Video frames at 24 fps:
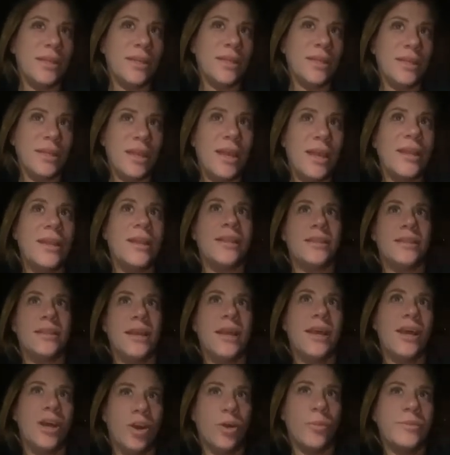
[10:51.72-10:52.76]
get the
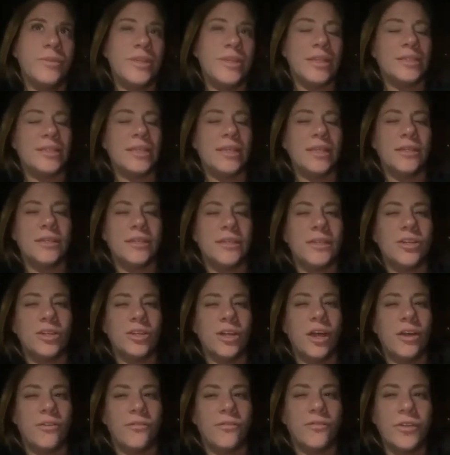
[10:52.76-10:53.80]
help that
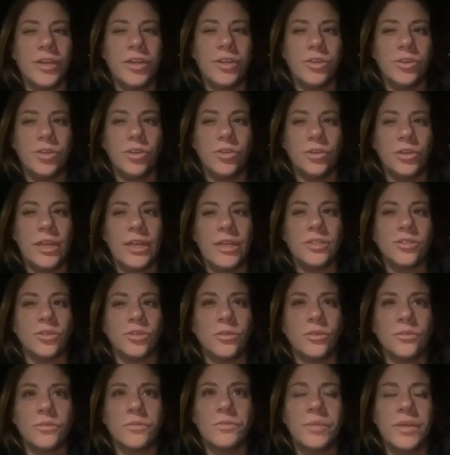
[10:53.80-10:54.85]
they're offering, like
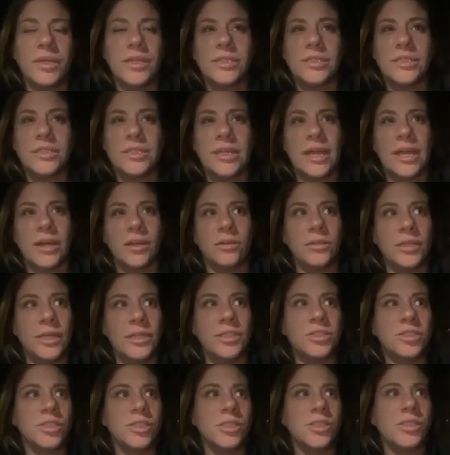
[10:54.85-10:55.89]
don't be in denial,
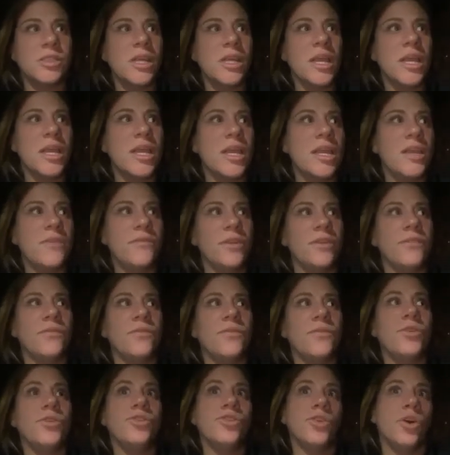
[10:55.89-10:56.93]
like just even if
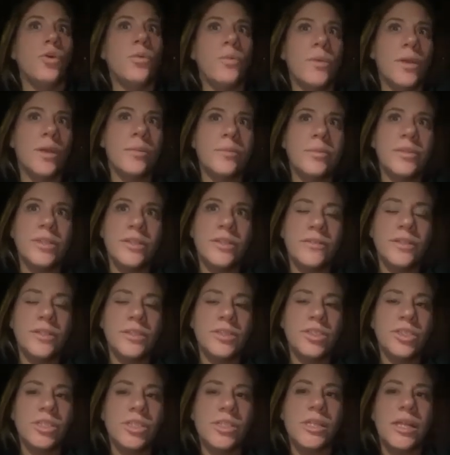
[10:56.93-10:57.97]
you don't want to believe
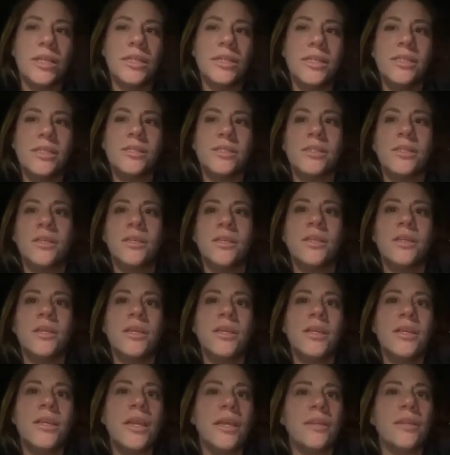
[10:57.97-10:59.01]
it, just at least
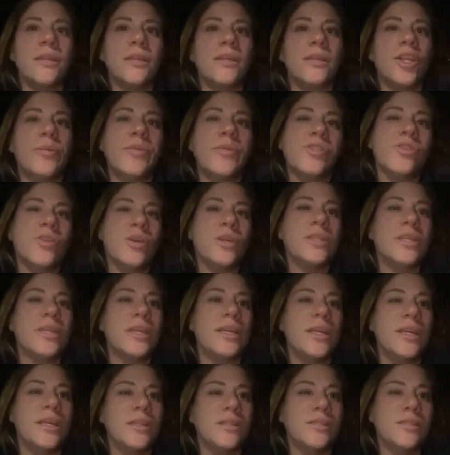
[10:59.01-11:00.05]
get the therapy so that the
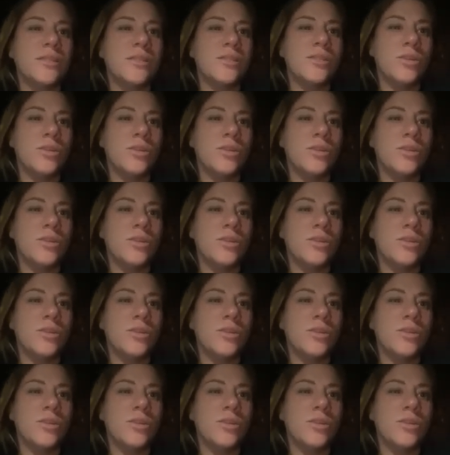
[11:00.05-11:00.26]
kids,